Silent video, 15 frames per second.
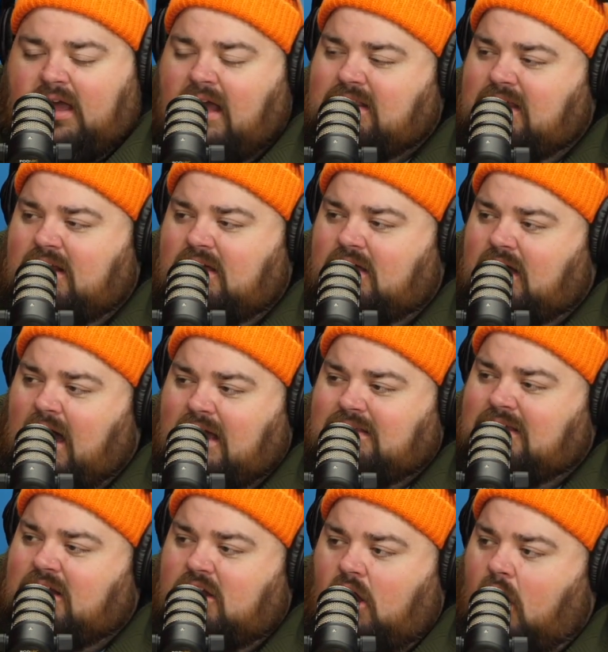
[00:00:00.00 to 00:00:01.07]
I did
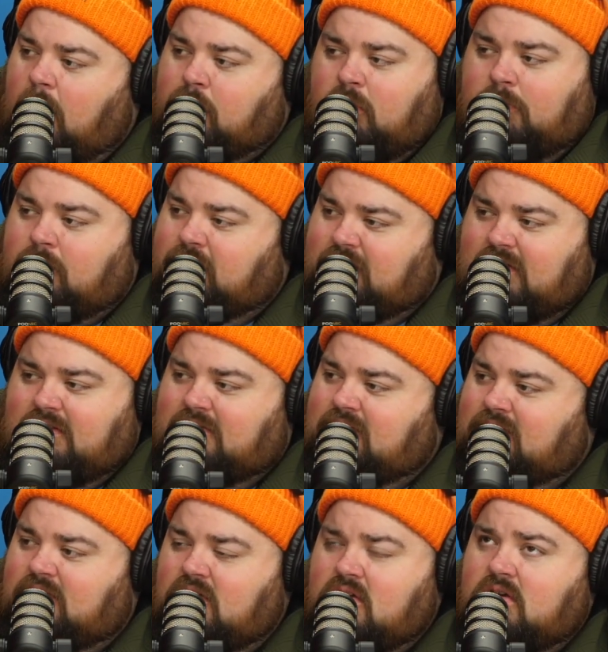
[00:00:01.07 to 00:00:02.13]
an Opry
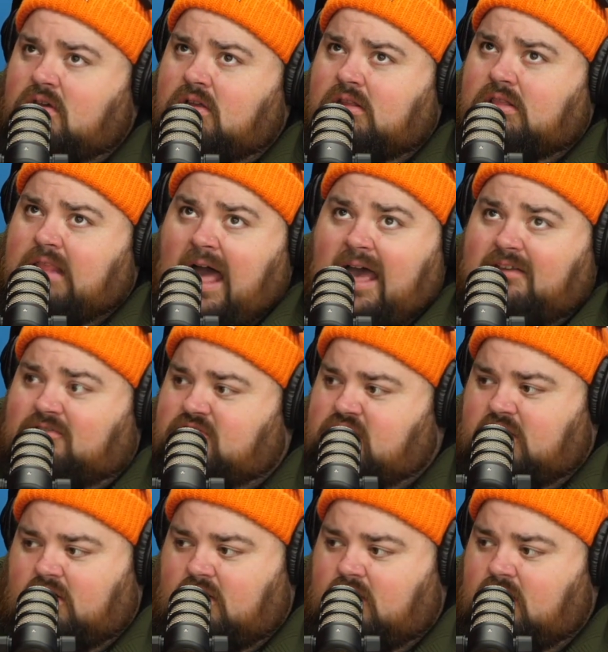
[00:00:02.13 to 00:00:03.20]
Presents last
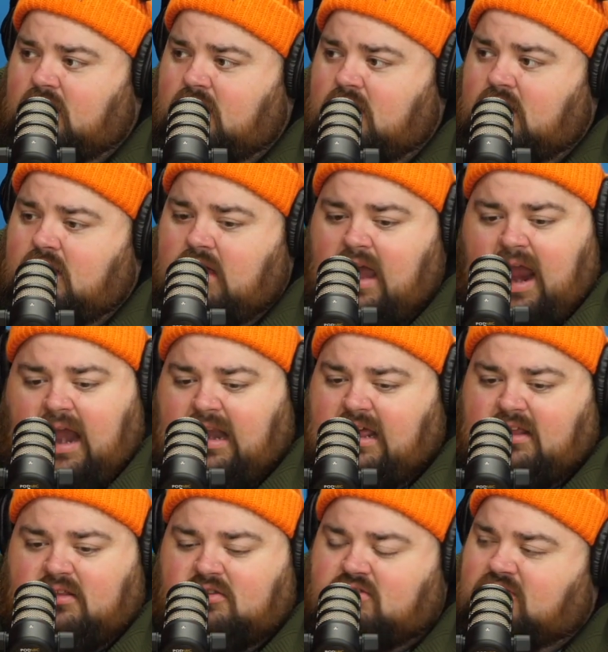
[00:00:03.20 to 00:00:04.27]
year, and
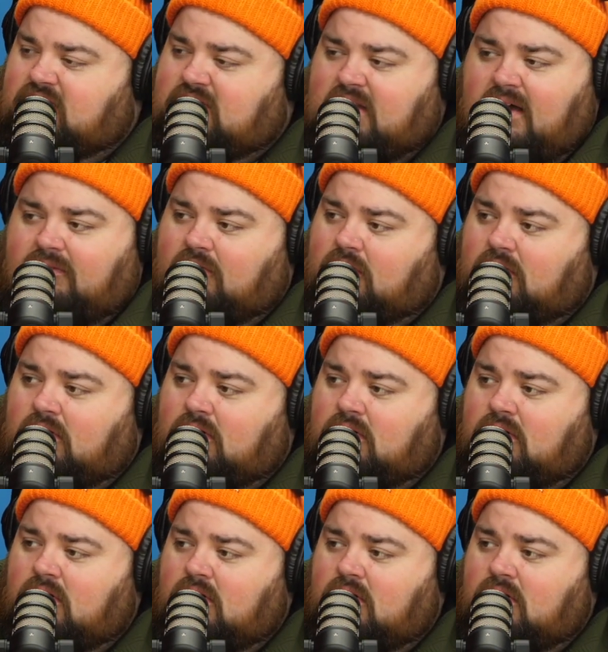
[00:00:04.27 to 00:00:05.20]
it just never.